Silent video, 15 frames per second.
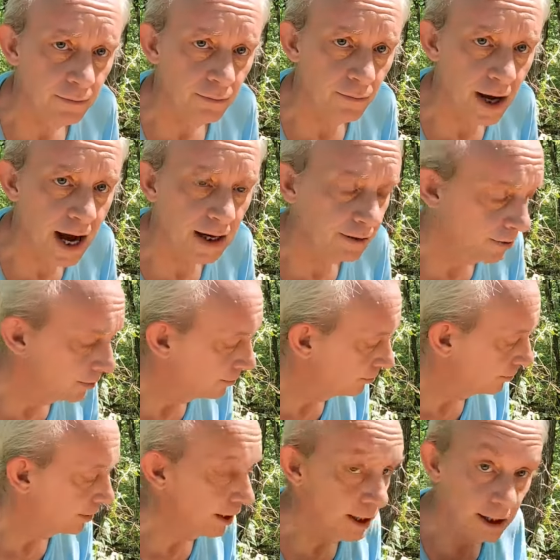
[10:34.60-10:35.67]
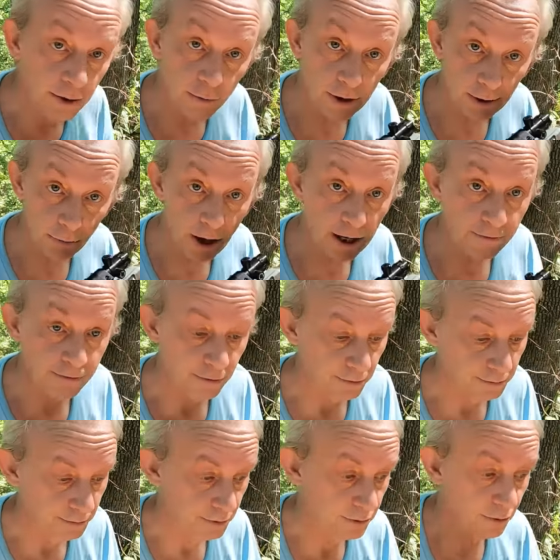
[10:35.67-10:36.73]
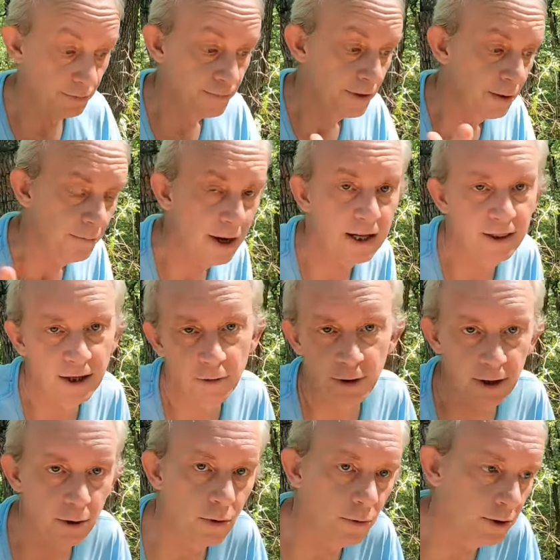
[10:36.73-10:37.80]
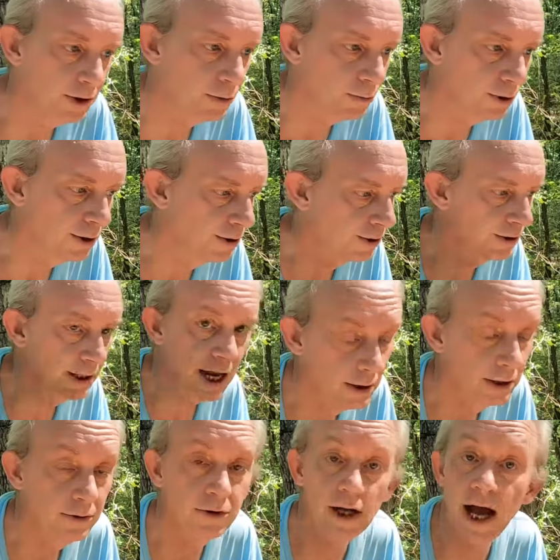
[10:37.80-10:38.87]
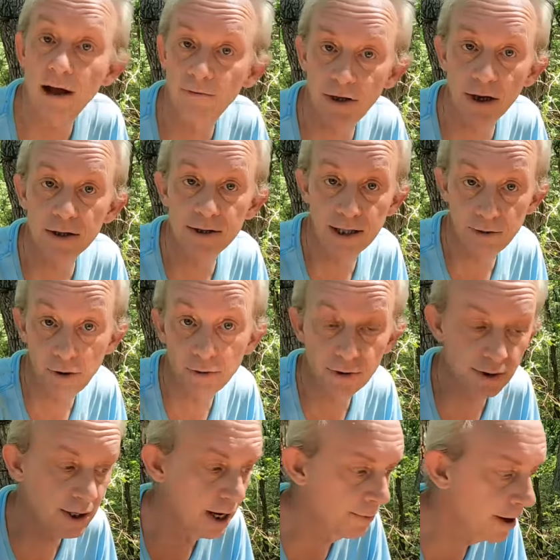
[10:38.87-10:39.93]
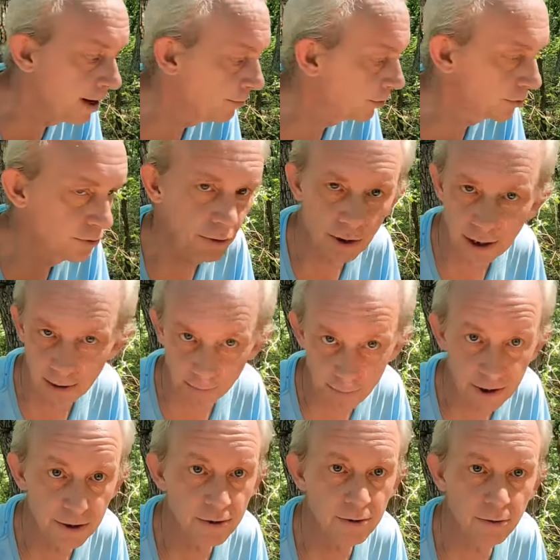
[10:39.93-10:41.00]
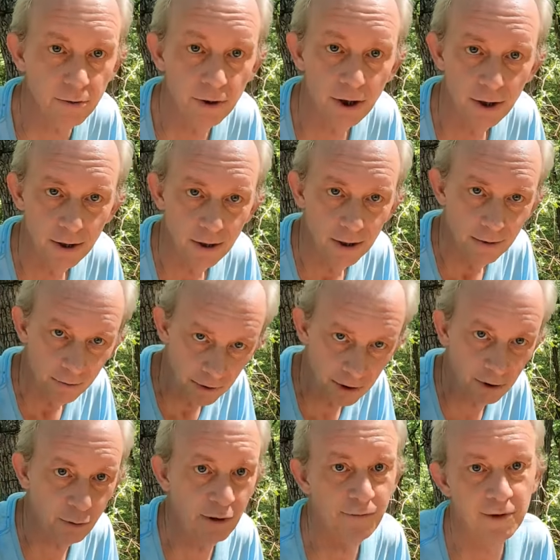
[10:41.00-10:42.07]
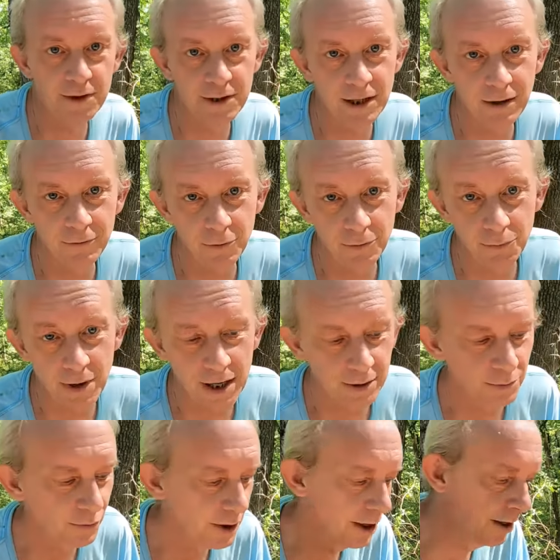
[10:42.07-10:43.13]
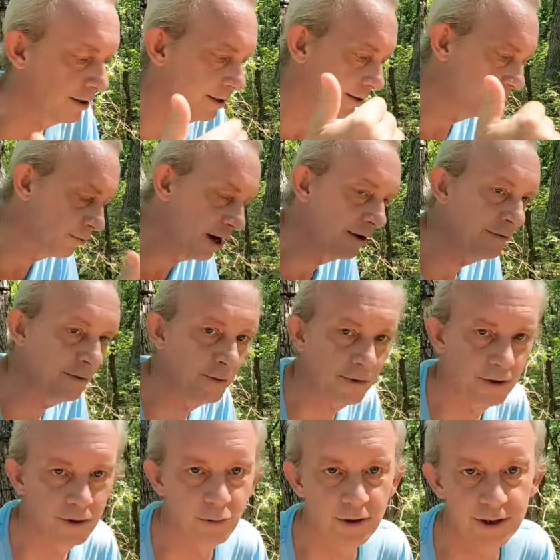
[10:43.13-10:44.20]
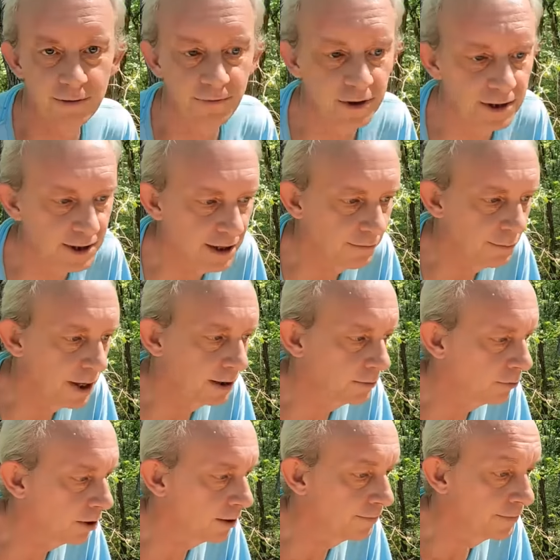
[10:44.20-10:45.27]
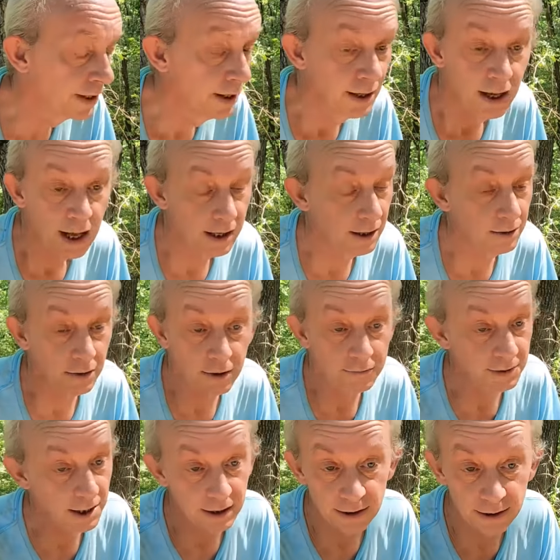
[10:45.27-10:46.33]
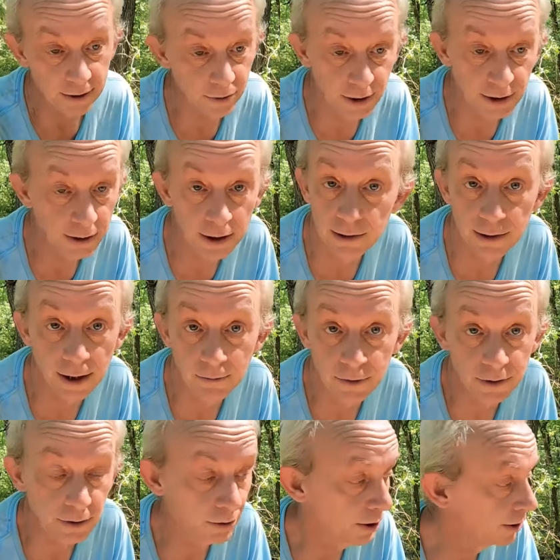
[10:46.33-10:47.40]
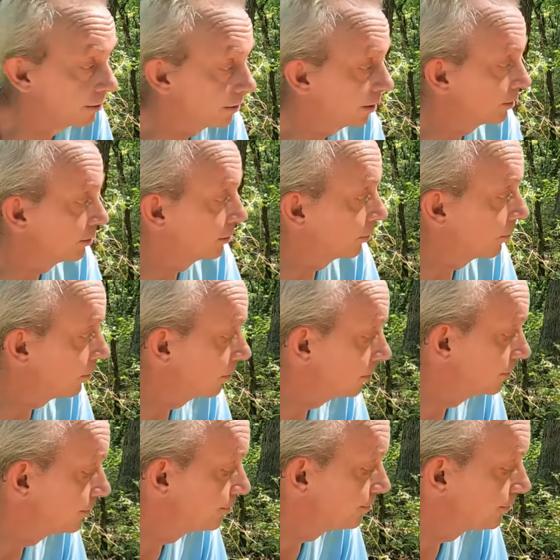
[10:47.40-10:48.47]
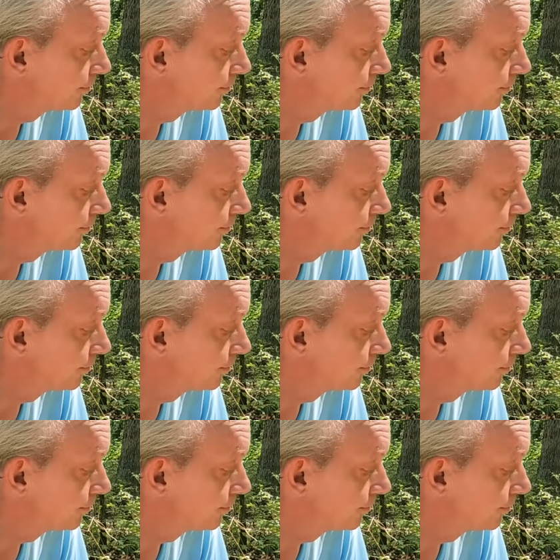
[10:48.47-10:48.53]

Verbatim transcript: Magnum Henry rifle. So my theory always was is to have guns that use the same ammo. So like a pistol with a 357 Magnum round and a rifle with a 357 Magnum round. And I love that Henry. That was the greatest gun in the world.